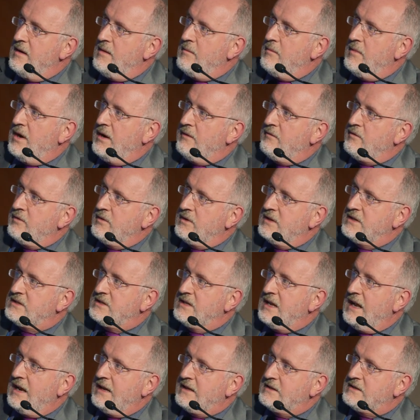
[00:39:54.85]
mindfulness
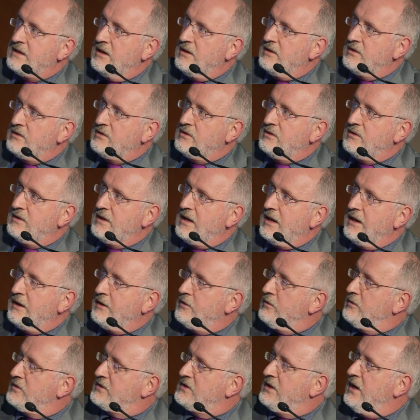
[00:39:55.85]
and Alexandra and
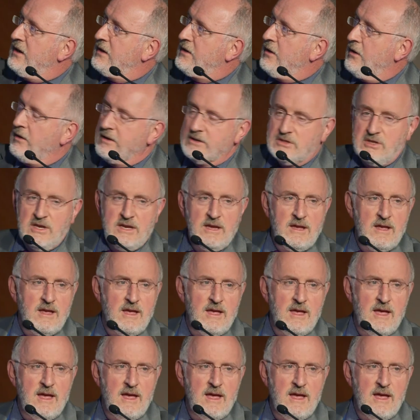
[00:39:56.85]
clinical psychology.